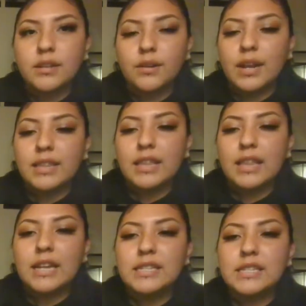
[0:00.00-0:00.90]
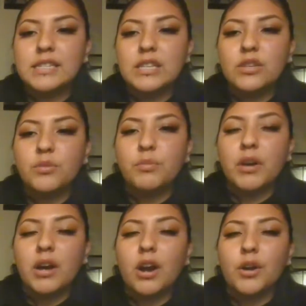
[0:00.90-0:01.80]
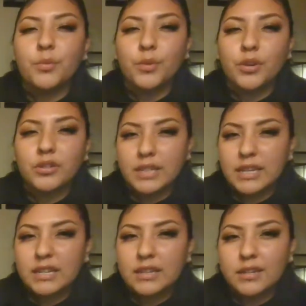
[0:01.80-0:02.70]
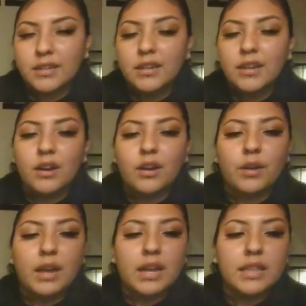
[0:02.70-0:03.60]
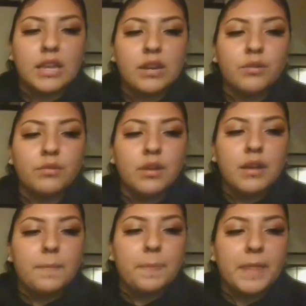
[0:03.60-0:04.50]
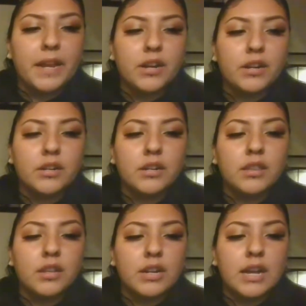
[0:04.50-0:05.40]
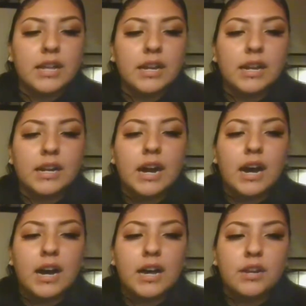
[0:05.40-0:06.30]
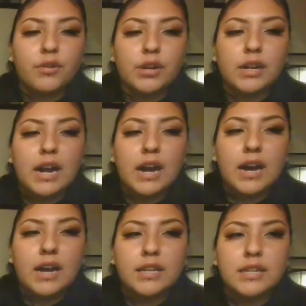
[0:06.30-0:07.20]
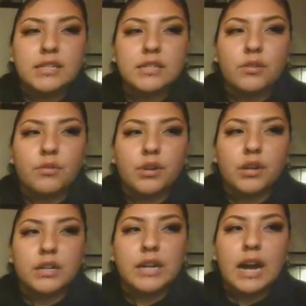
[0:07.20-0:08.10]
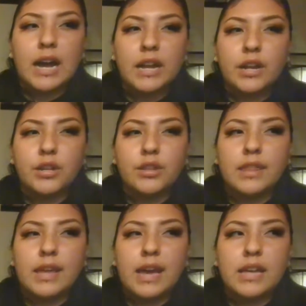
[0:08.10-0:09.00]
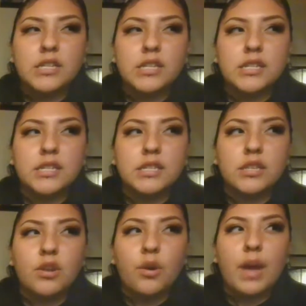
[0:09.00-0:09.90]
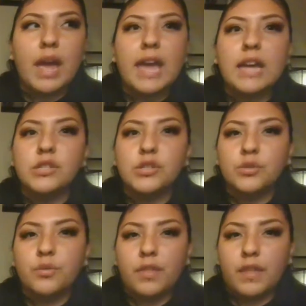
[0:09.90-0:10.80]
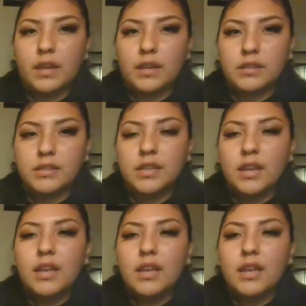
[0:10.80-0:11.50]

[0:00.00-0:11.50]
Okay, they like to see you put hard work in. Okay, they don't. They're not a god or goddess or guide that just, you know, hands you things.